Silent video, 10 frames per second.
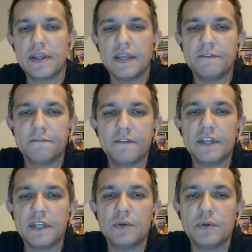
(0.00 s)
if
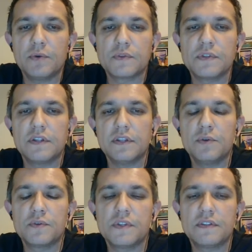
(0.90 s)
you used
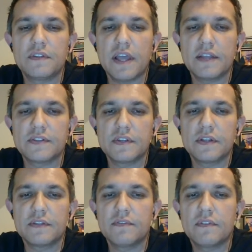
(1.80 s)
it as
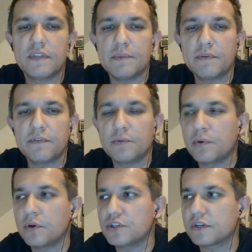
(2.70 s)
a theme of your
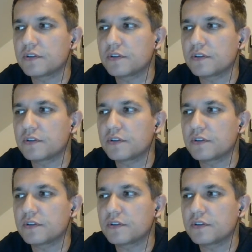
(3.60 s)
project,